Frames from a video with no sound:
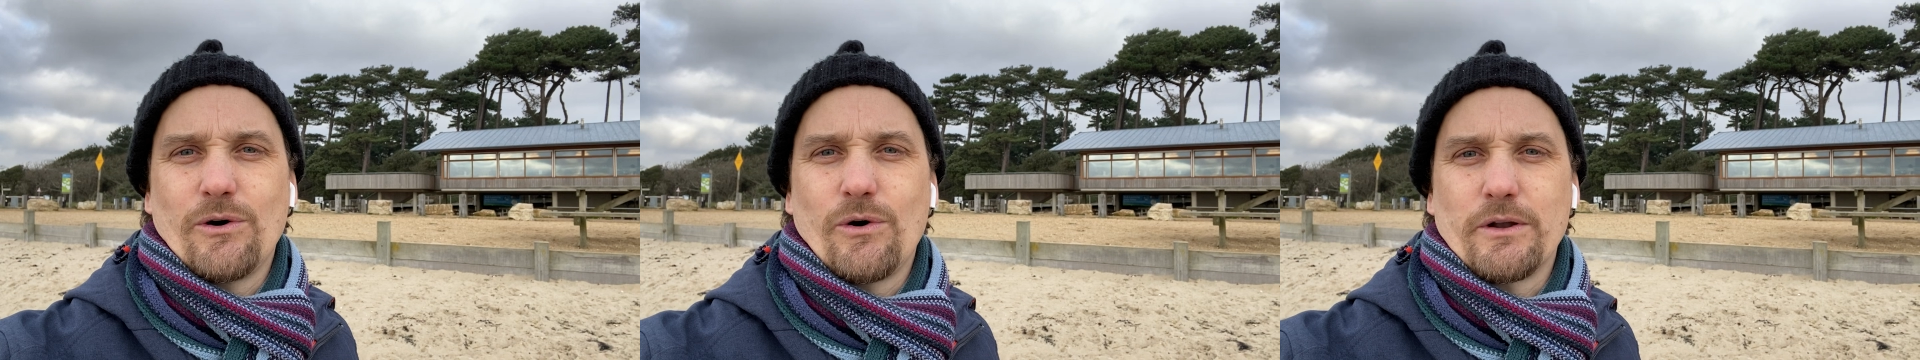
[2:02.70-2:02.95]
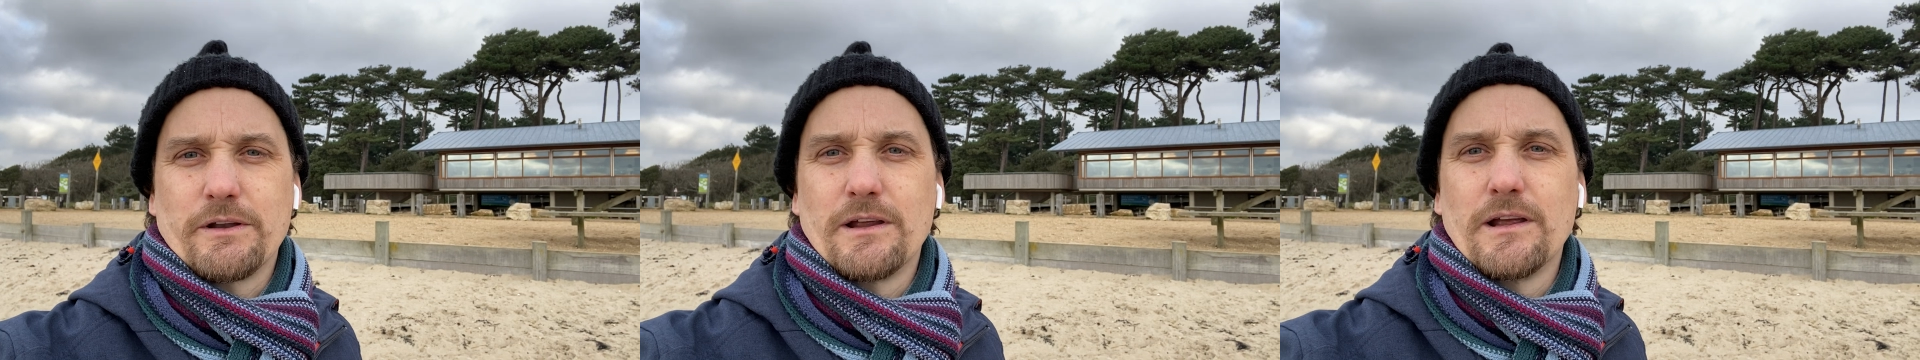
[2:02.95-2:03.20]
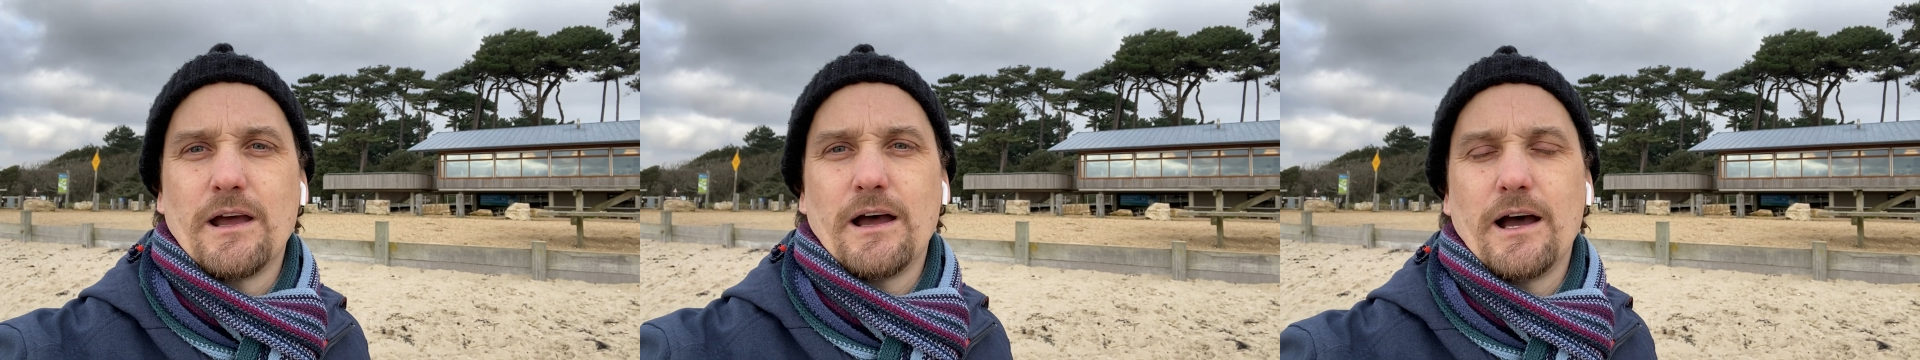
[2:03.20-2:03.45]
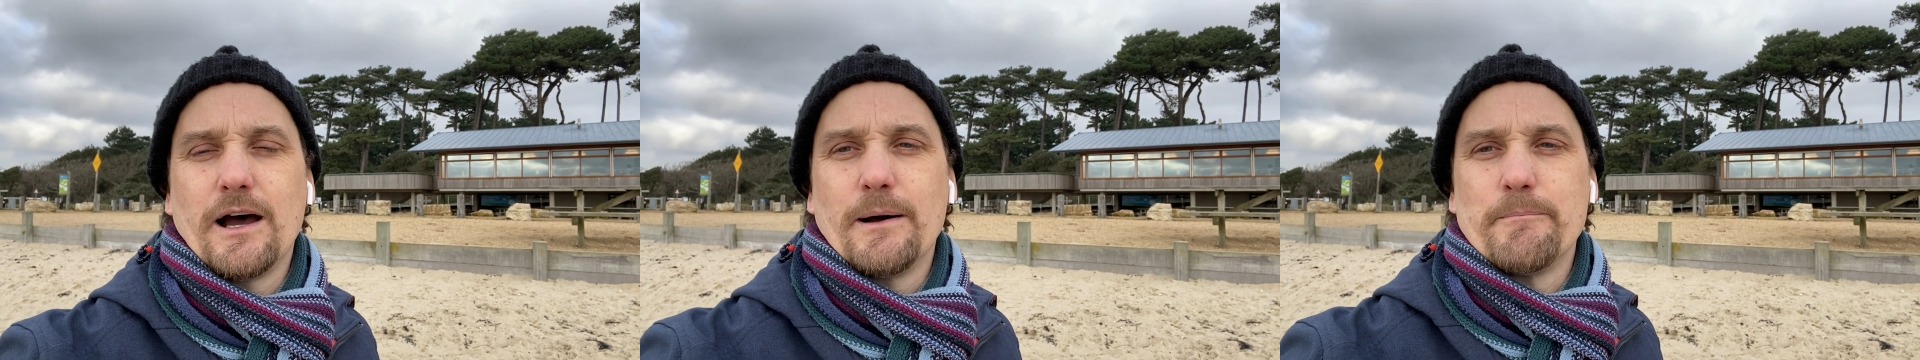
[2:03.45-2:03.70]
on
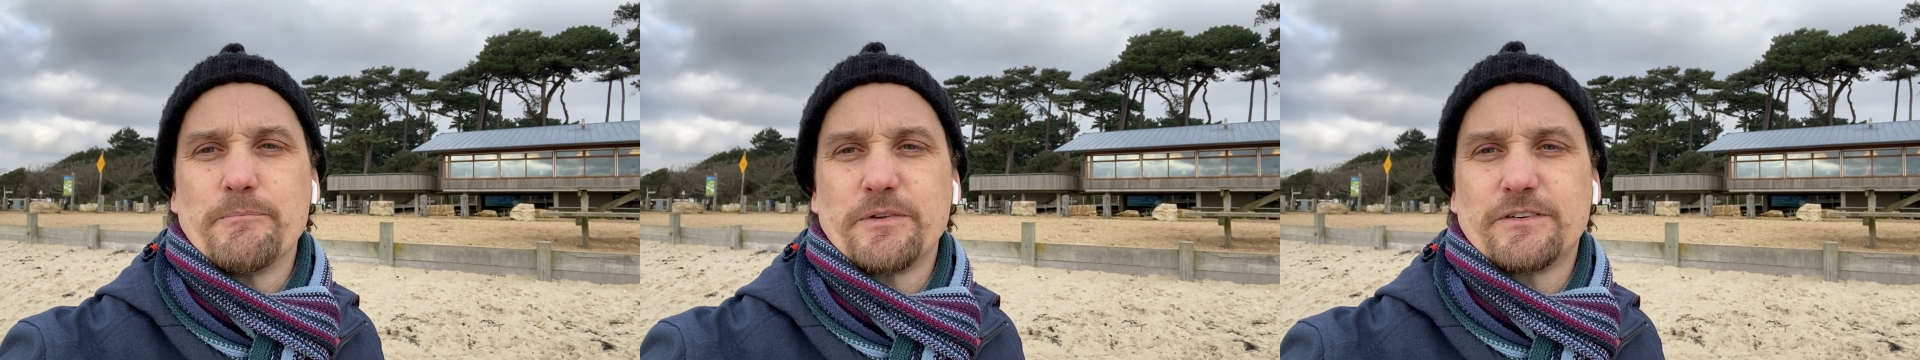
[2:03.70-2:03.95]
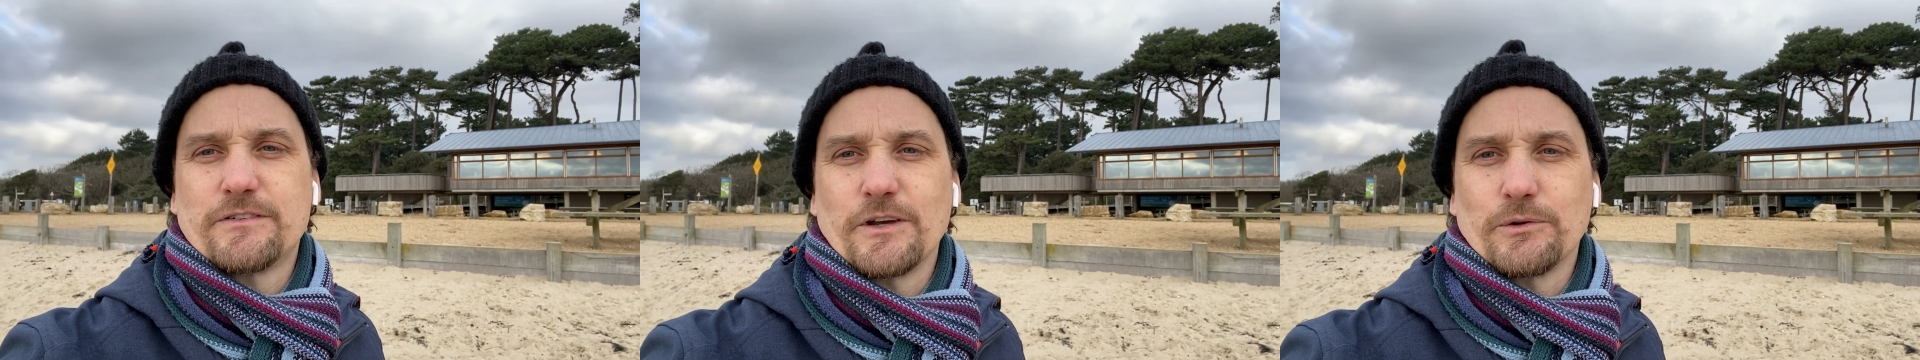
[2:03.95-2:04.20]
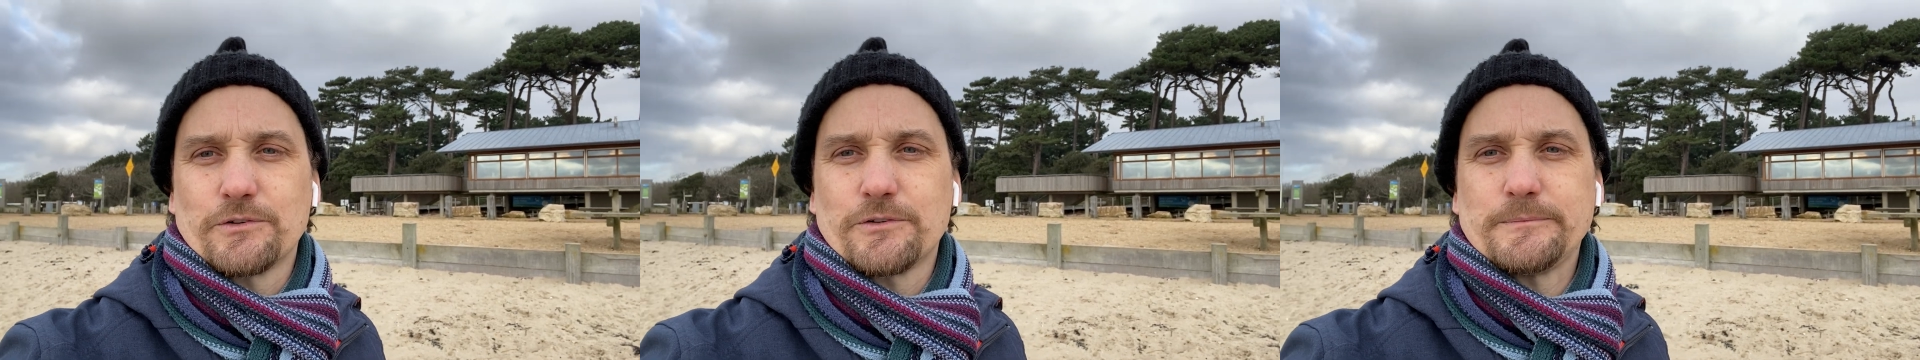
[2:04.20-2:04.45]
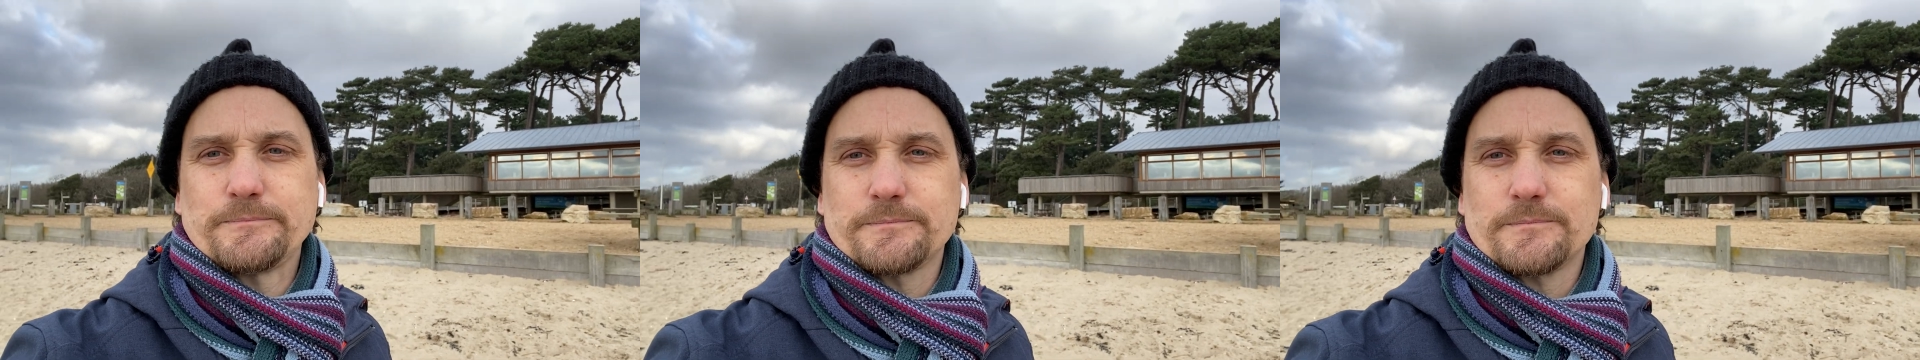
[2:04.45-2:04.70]
stilts.